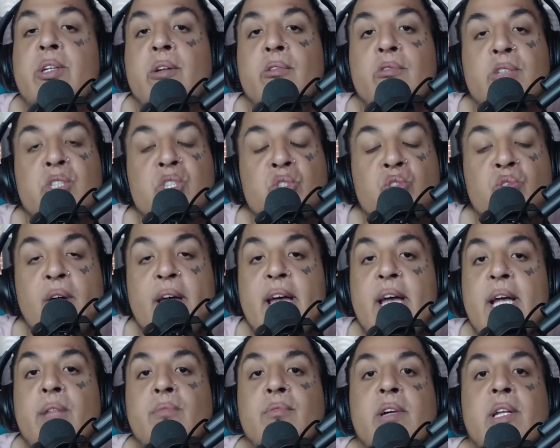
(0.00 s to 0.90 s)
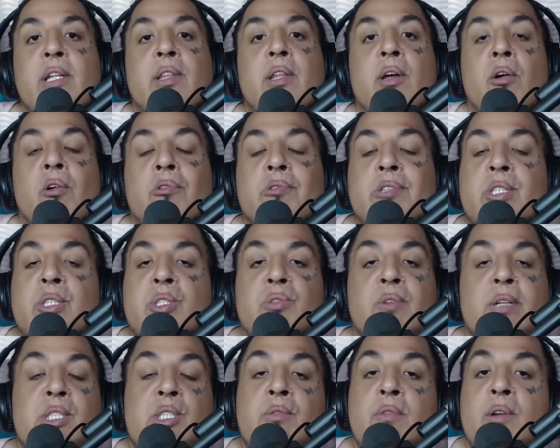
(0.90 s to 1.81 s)
you know, restrained with the whole
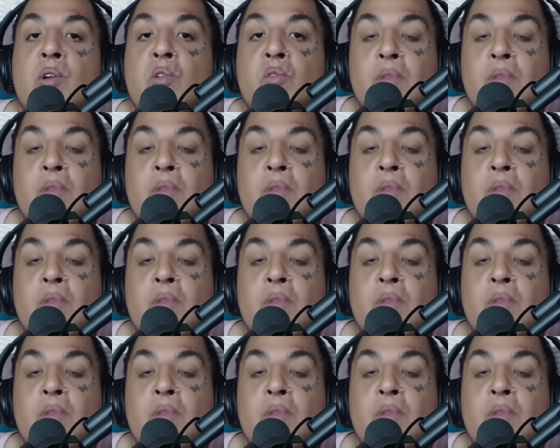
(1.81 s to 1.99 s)
situation with